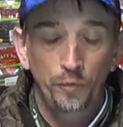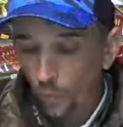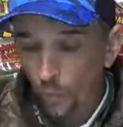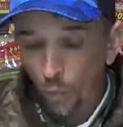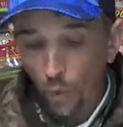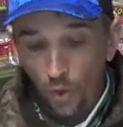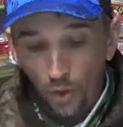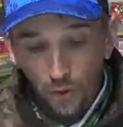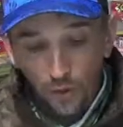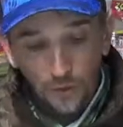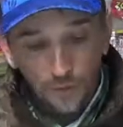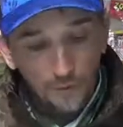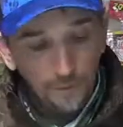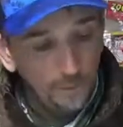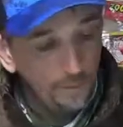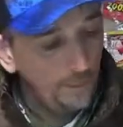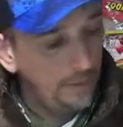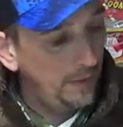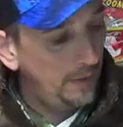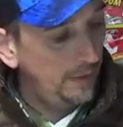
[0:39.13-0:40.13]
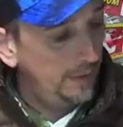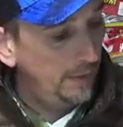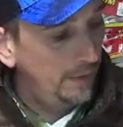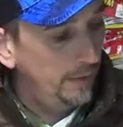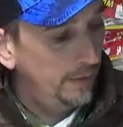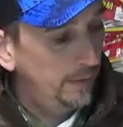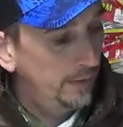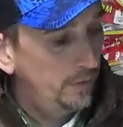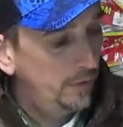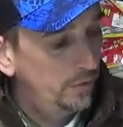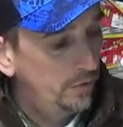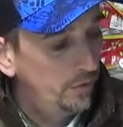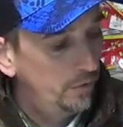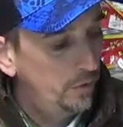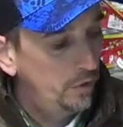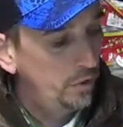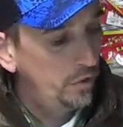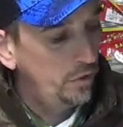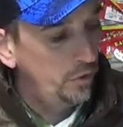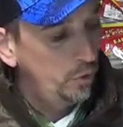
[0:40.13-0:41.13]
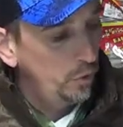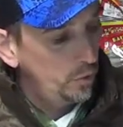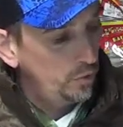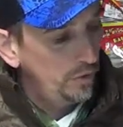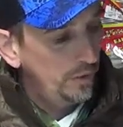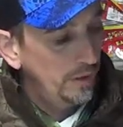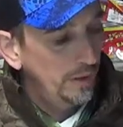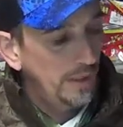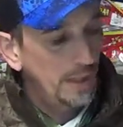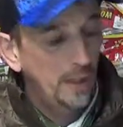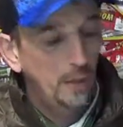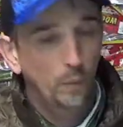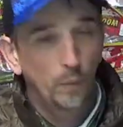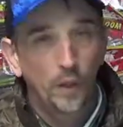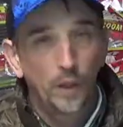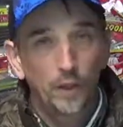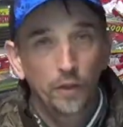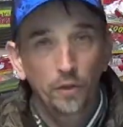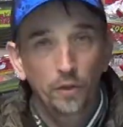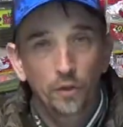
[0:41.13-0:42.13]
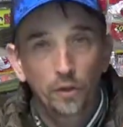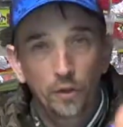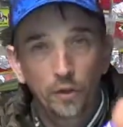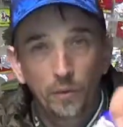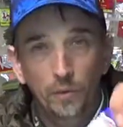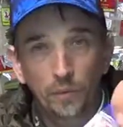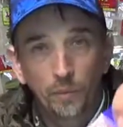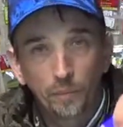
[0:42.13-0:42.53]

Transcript: One is just using a regular,